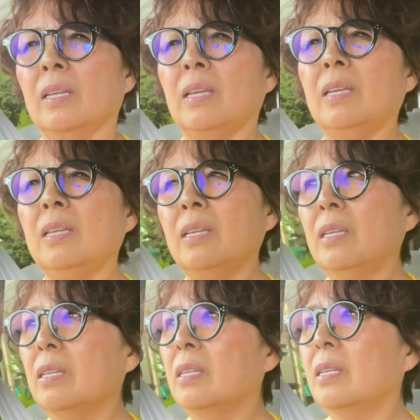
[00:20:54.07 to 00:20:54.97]

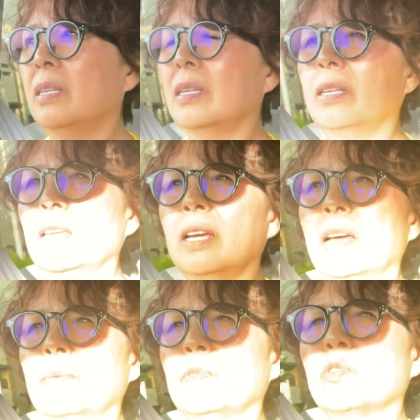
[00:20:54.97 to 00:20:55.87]
And yeah,
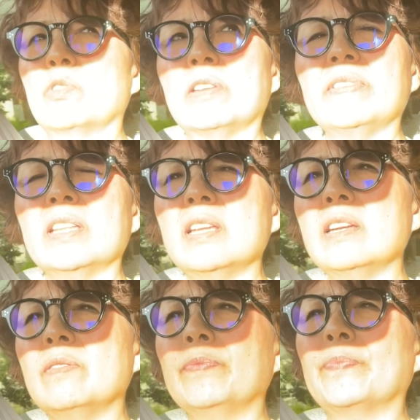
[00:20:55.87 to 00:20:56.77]
I'm driving
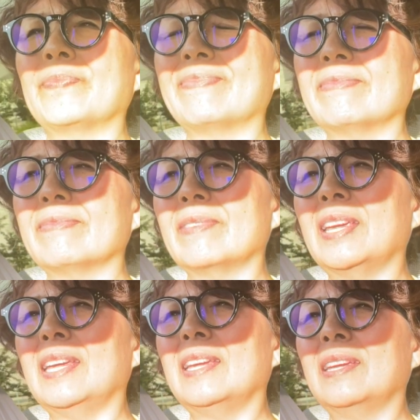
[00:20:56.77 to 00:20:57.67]
now,
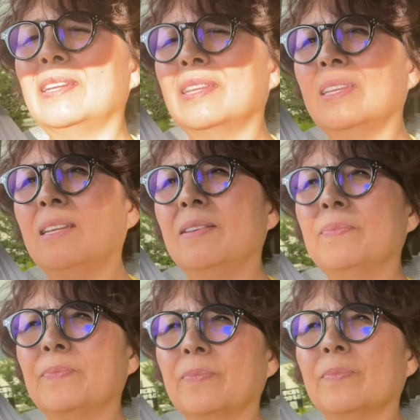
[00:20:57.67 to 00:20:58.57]
and
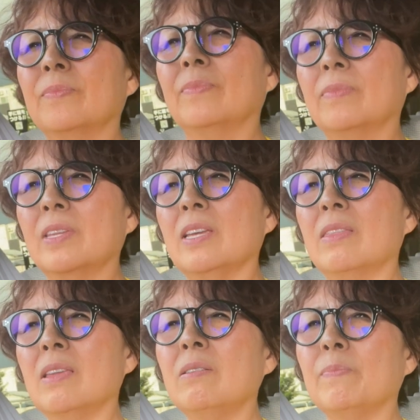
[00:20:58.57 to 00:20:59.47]
yeah,
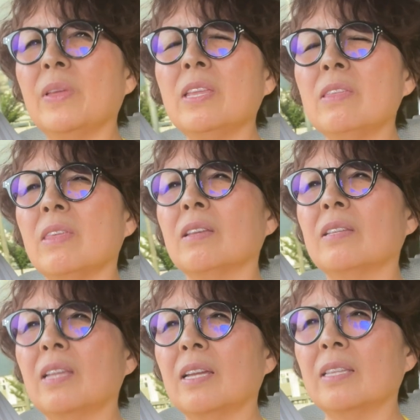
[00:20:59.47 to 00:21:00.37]
there are many
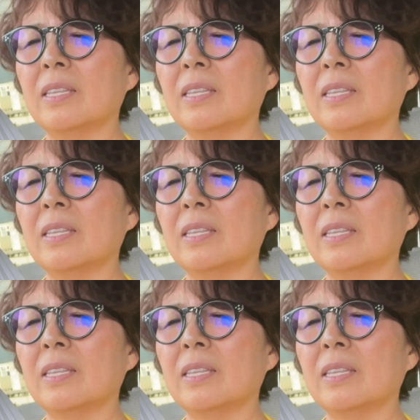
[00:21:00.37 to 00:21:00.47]
things that